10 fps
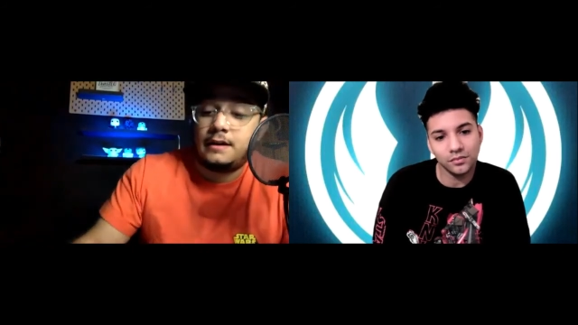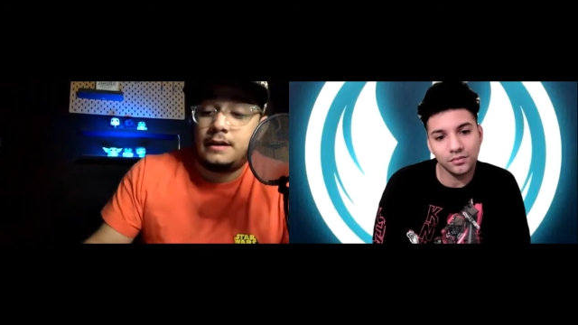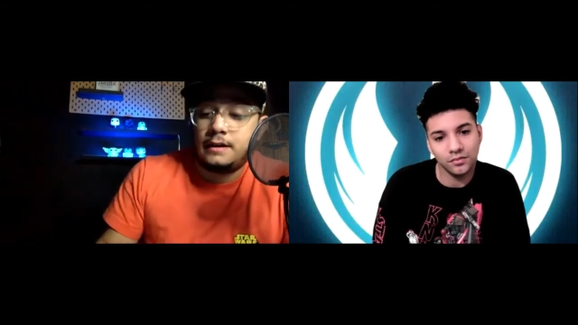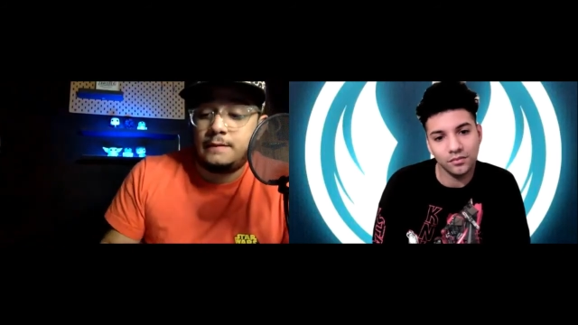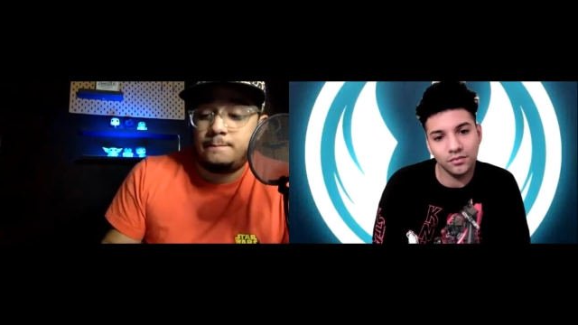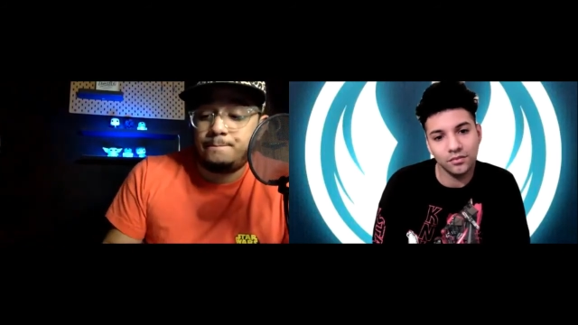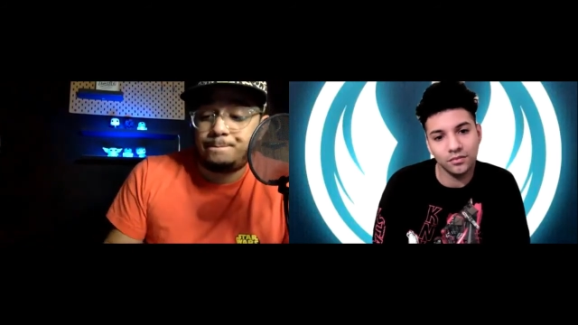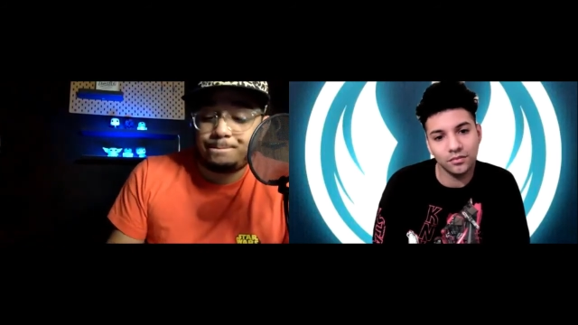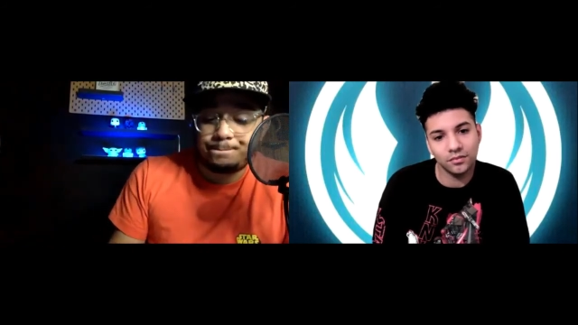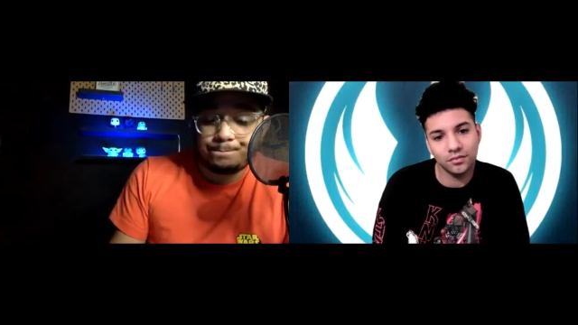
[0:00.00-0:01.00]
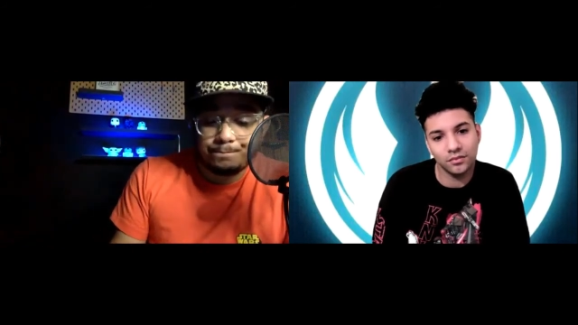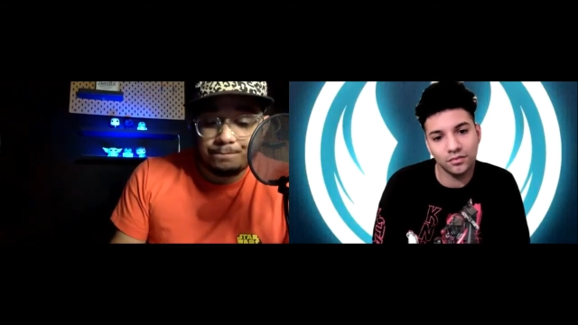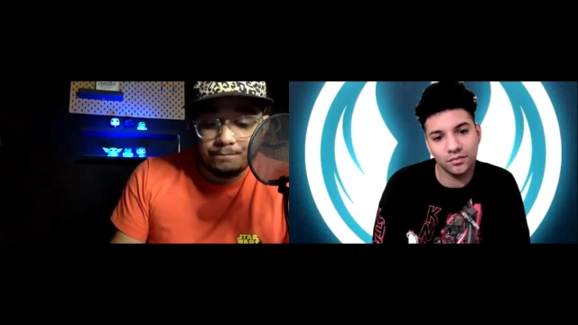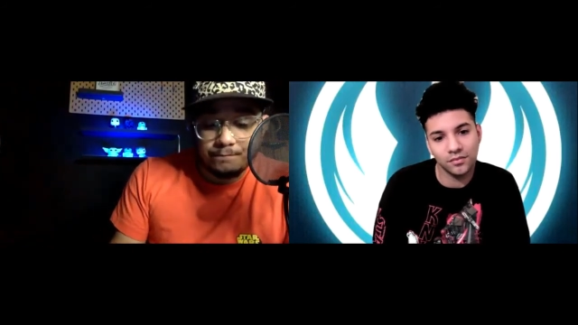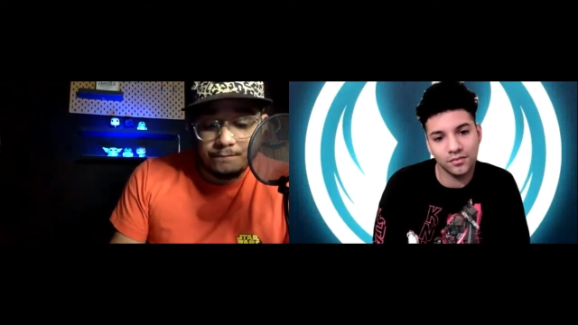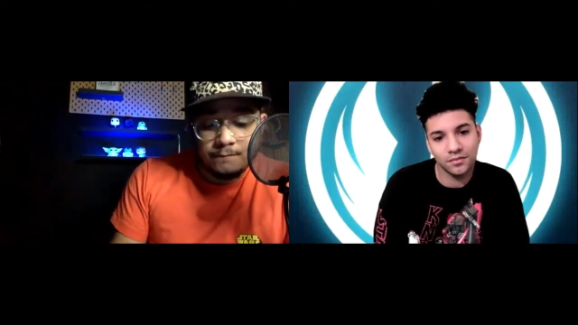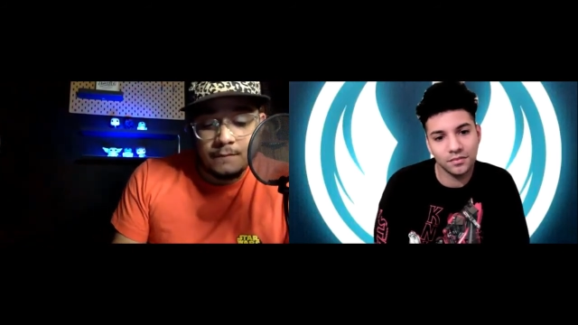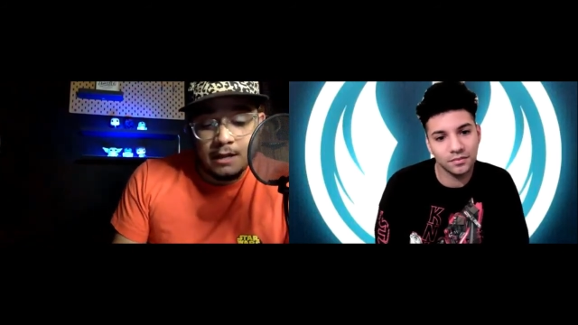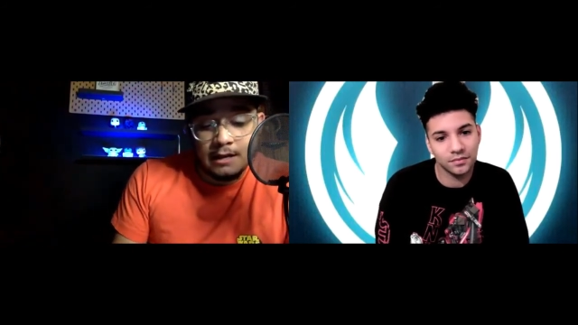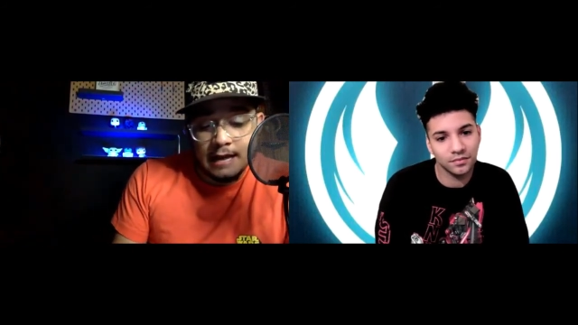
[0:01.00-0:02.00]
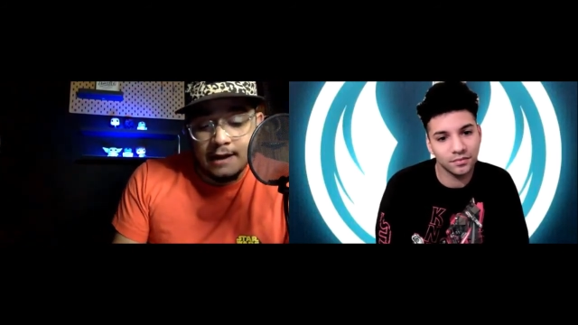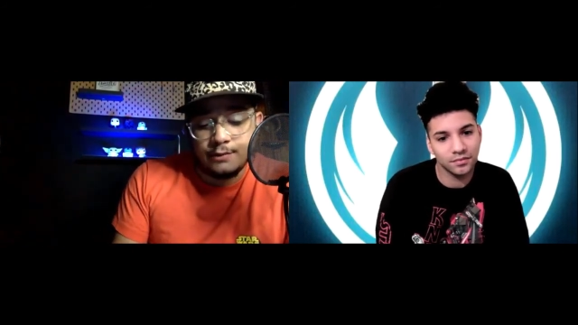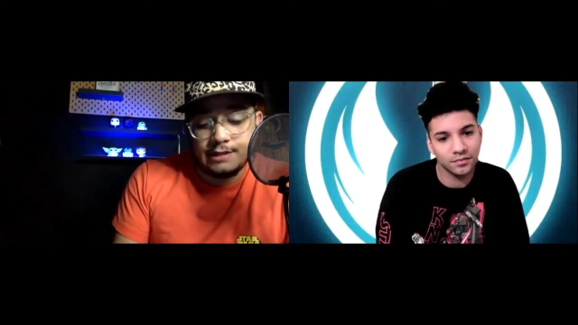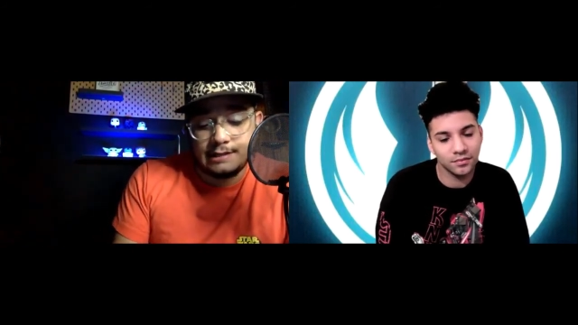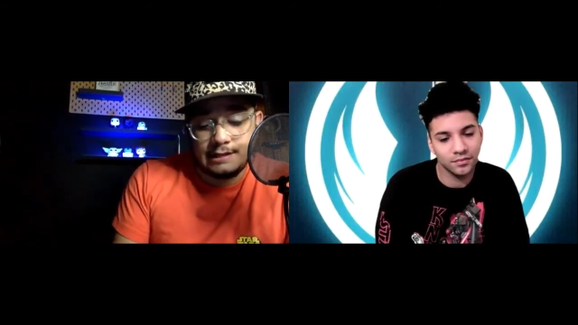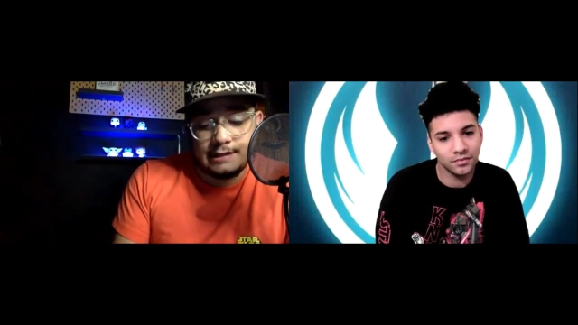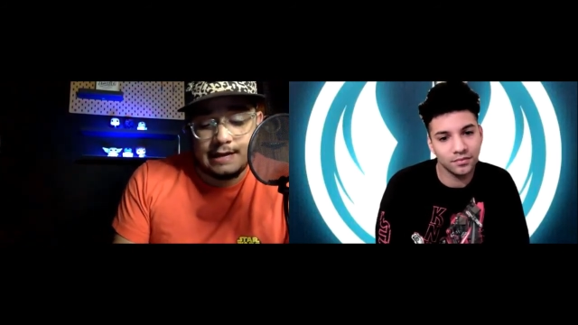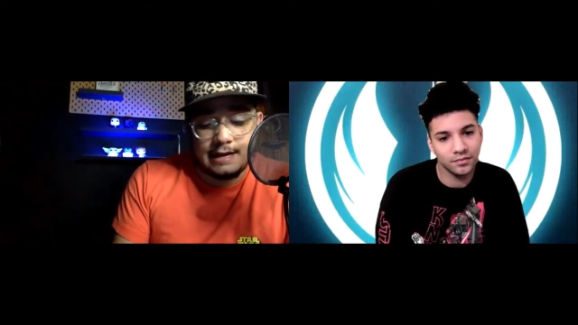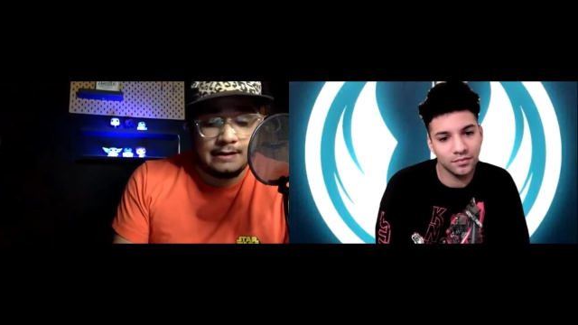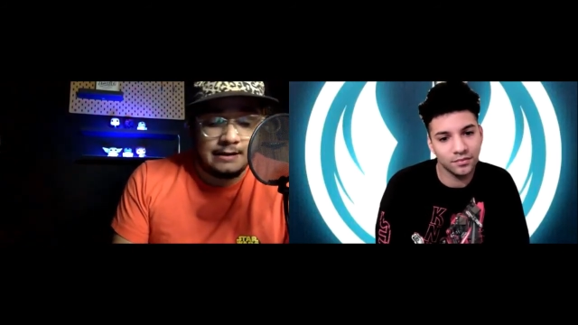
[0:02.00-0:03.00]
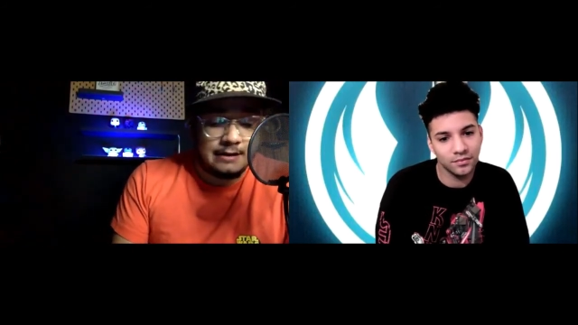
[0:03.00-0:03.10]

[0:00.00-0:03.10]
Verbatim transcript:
Speaker 1: um now we see that